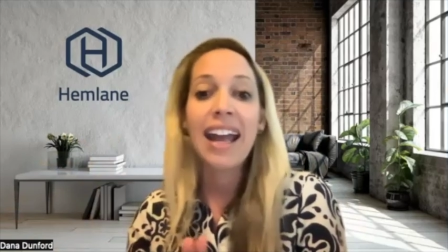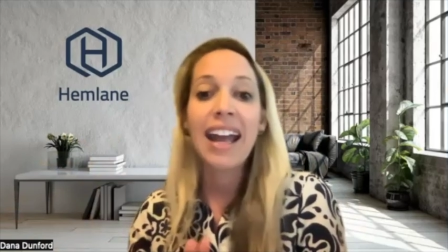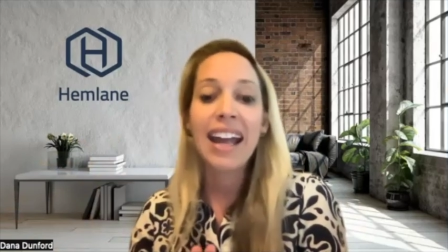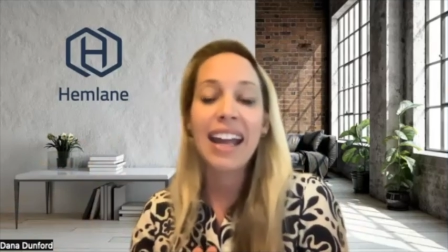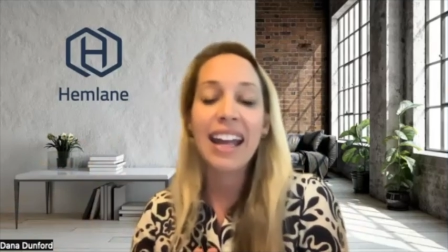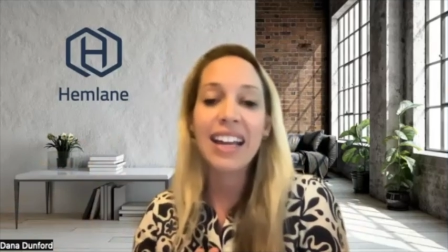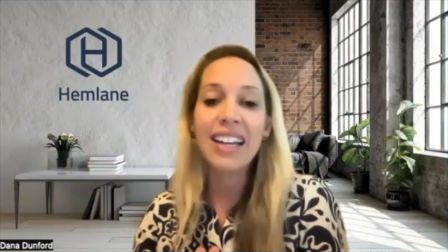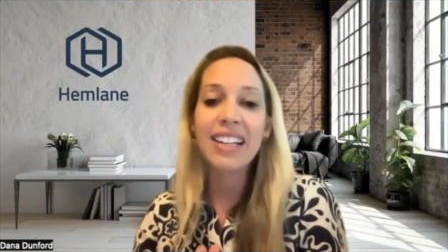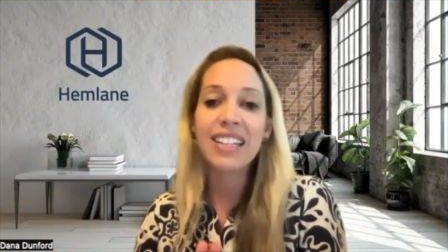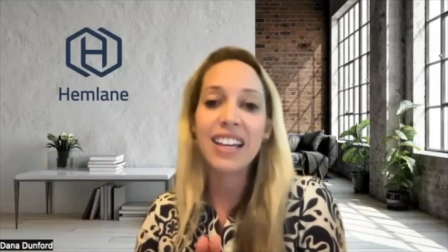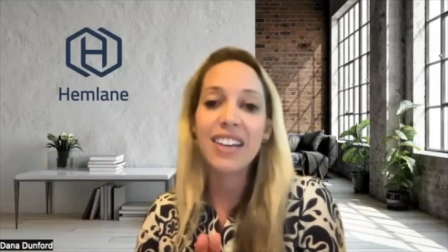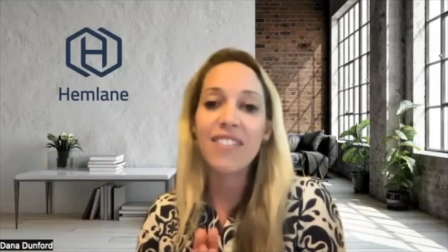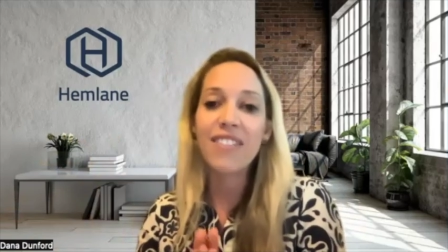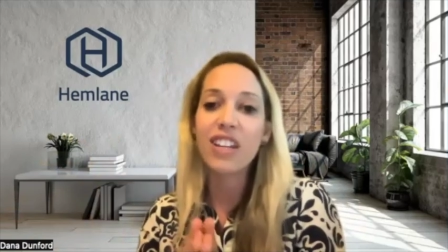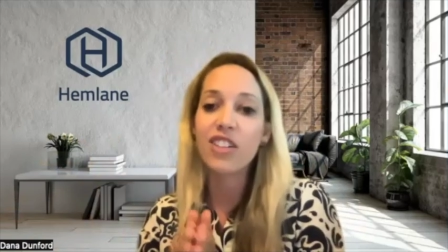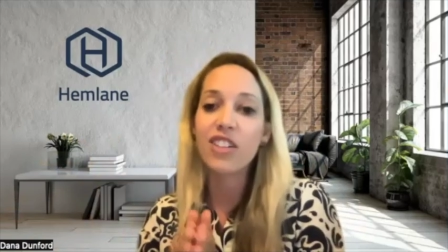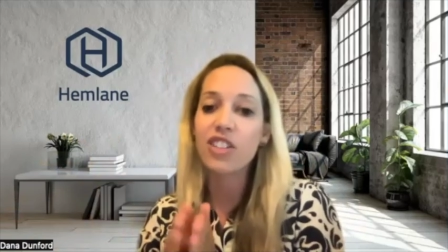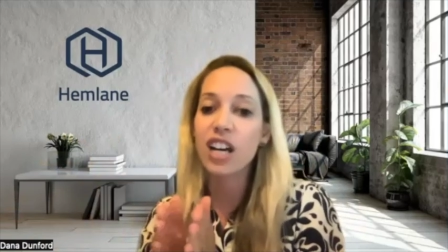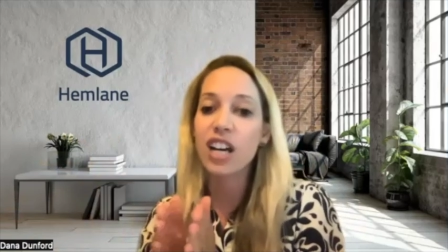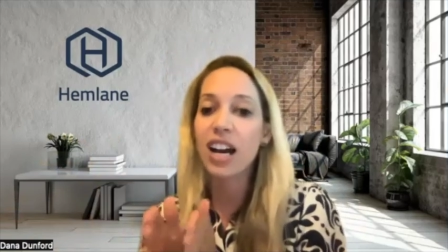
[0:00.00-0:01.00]
And if
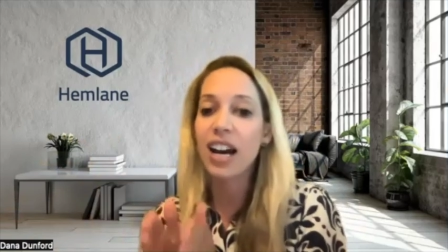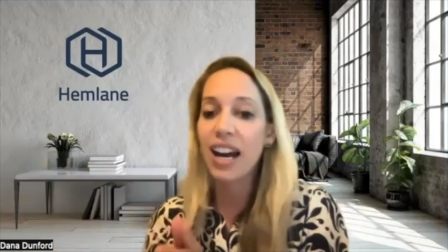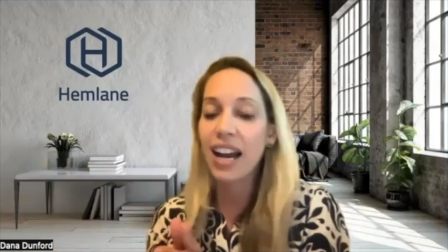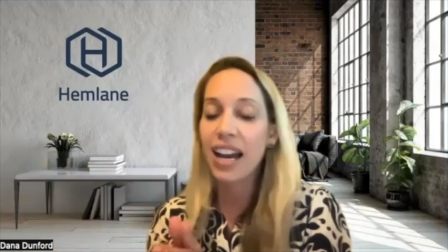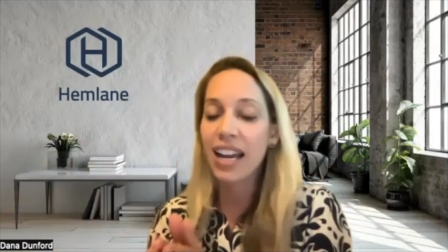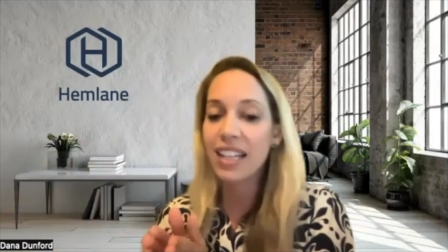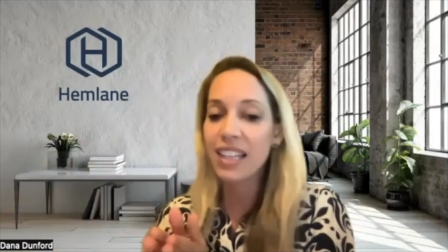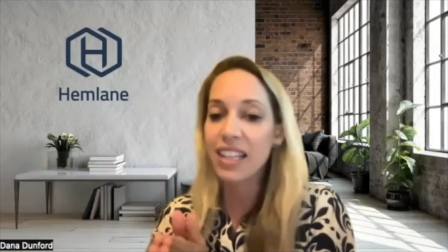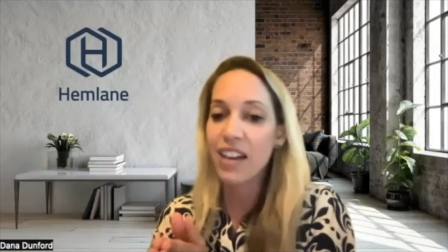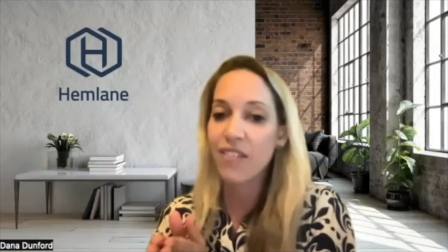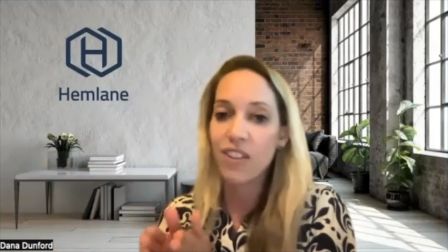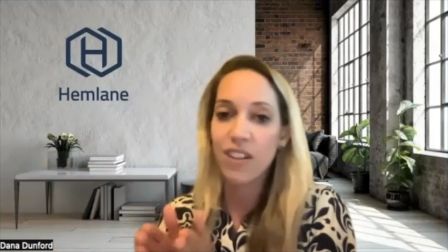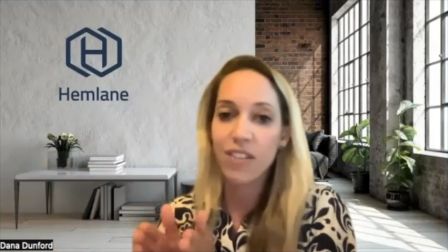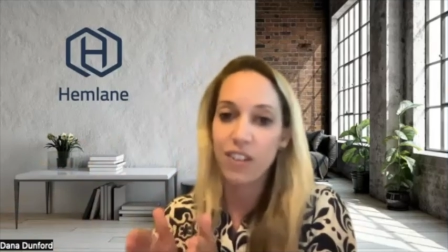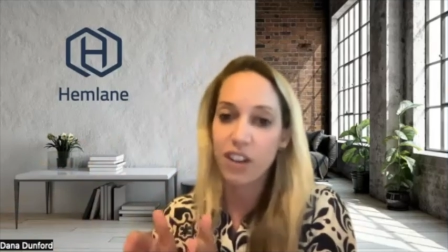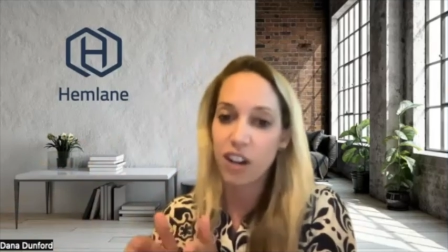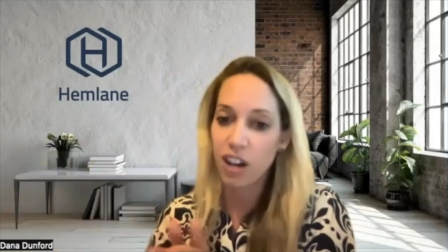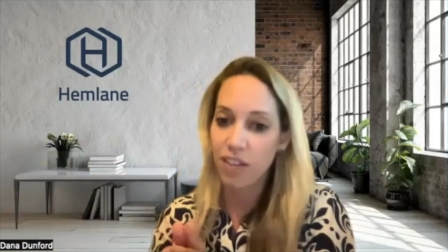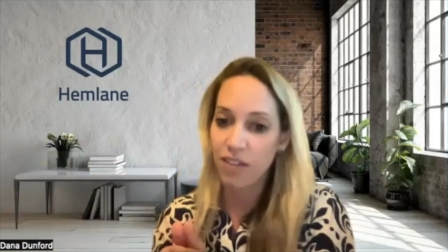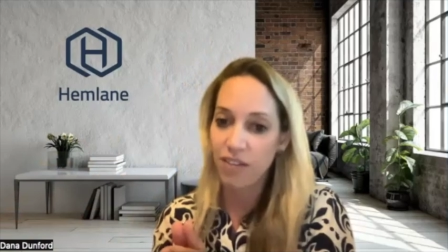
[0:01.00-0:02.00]
there's a high level of
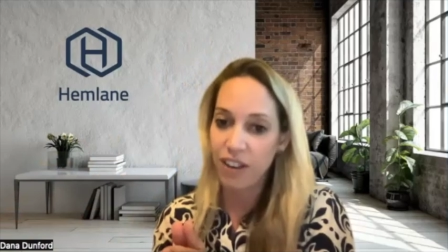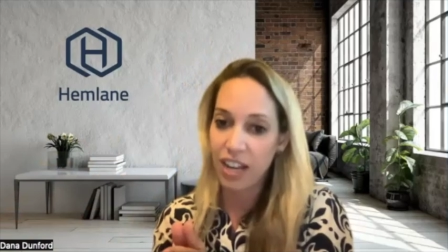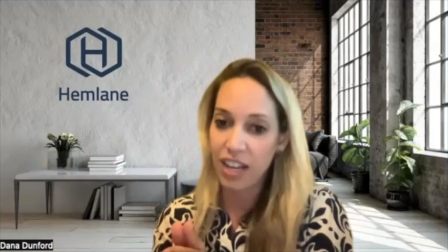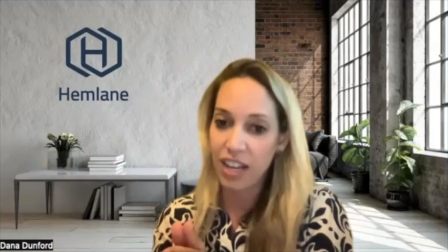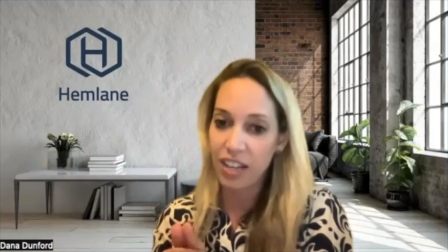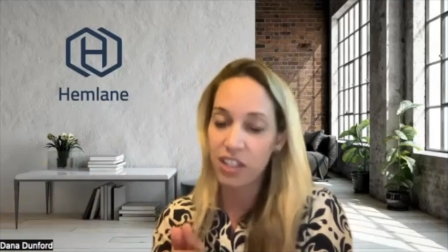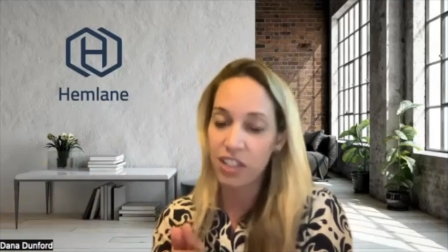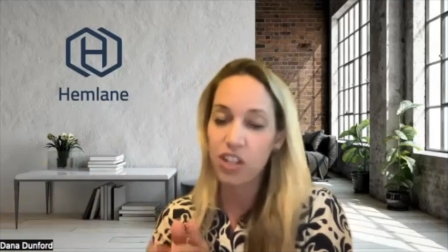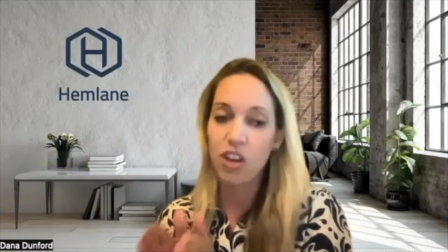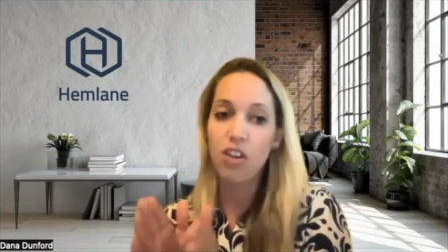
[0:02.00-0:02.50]
confidence,